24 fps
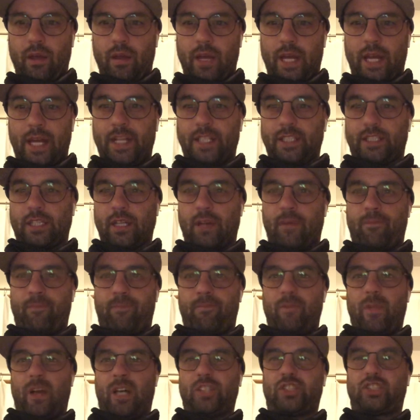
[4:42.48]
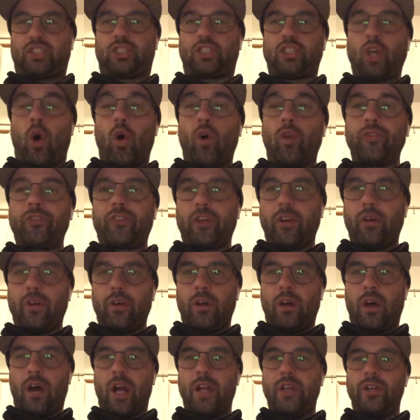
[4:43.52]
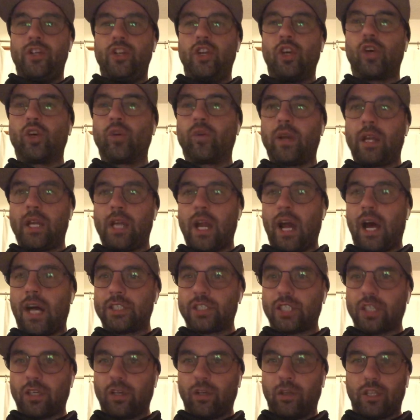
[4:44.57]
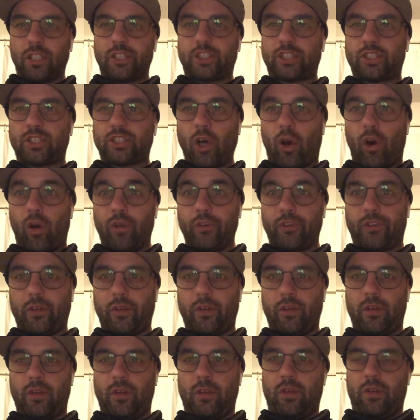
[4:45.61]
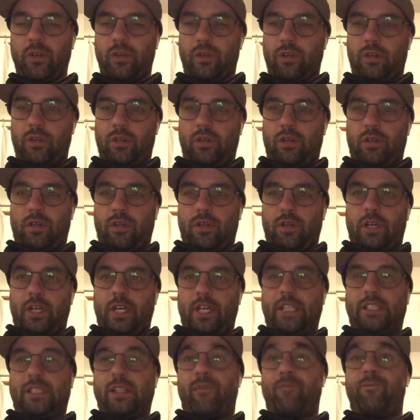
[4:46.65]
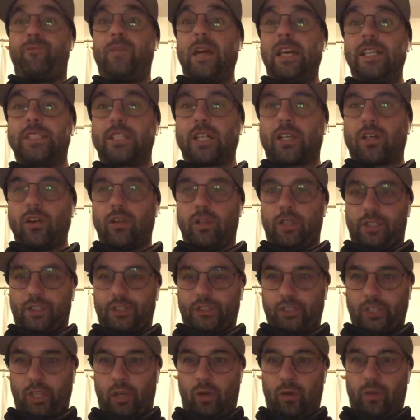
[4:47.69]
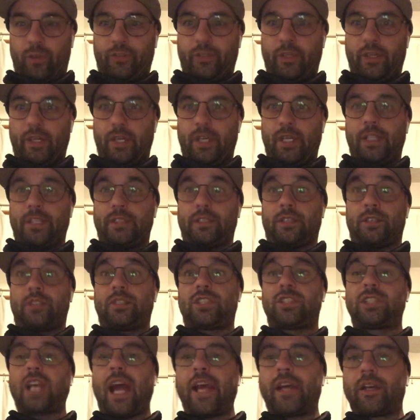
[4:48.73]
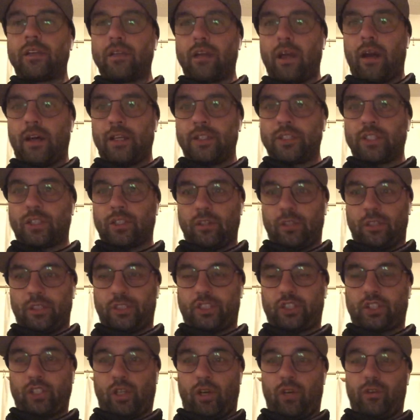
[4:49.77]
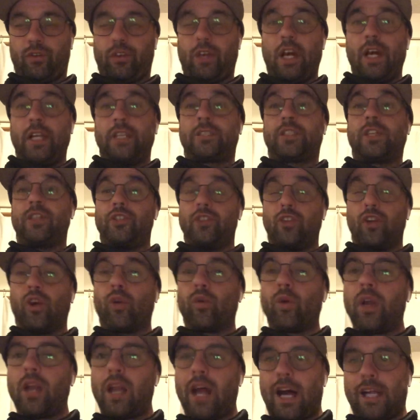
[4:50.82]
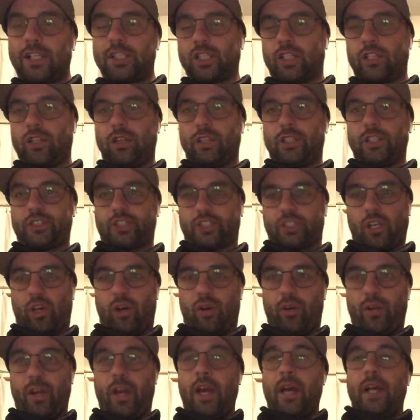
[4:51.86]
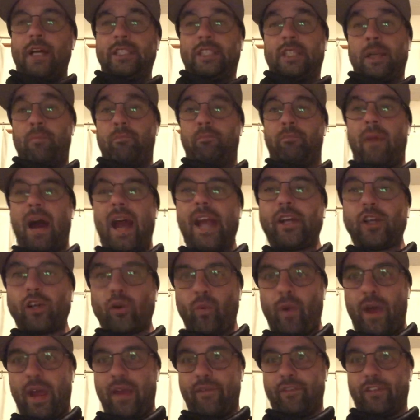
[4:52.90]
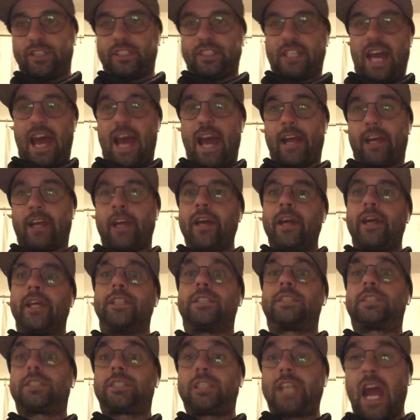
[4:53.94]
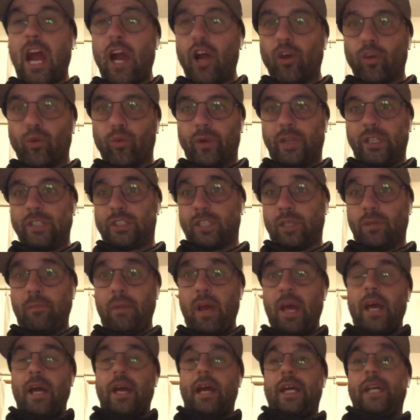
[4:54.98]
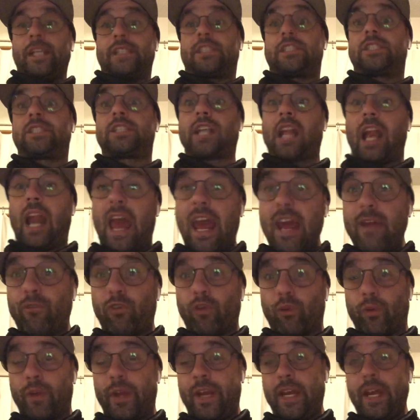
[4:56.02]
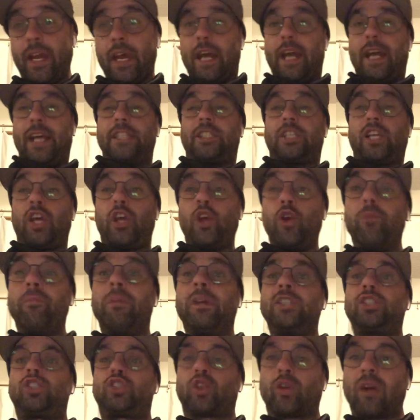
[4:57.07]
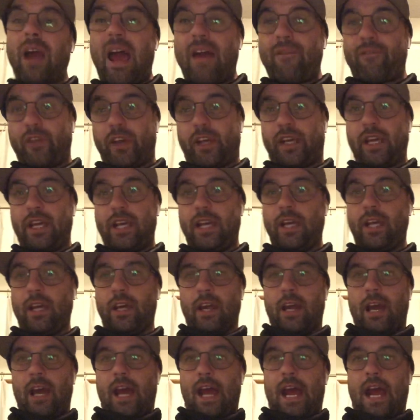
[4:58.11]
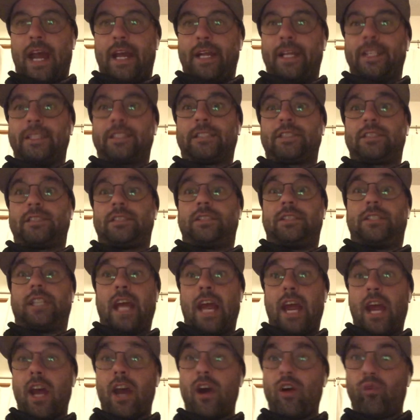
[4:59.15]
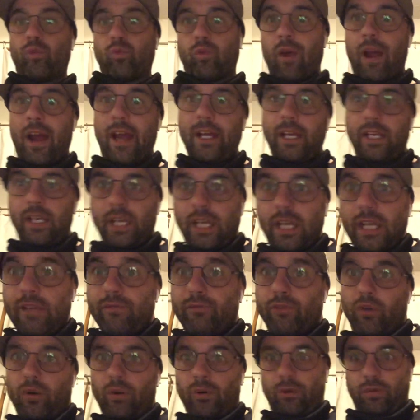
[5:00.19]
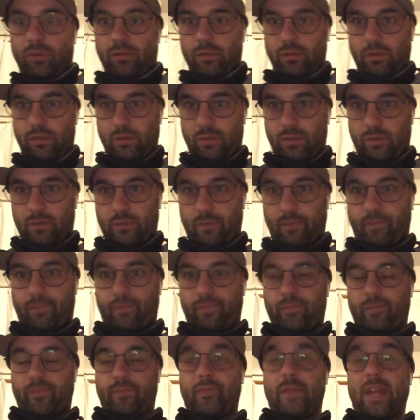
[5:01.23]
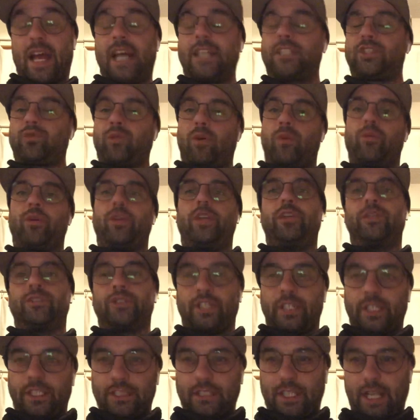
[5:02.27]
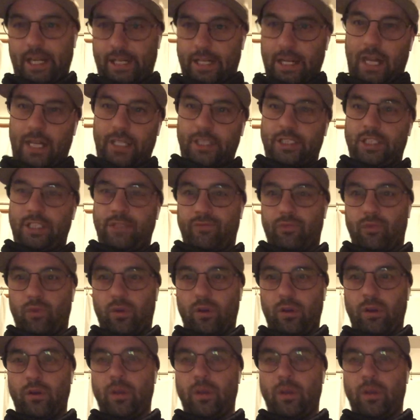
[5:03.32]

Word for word: And it's a assault, a neurological assault. It's a physical assault. It's a psychological assault. It's a neurological assault. It's a microwave attack. It's terrorism. It's slavery. It's human trafficking. And it's downright evil. And that's what we're using this technology for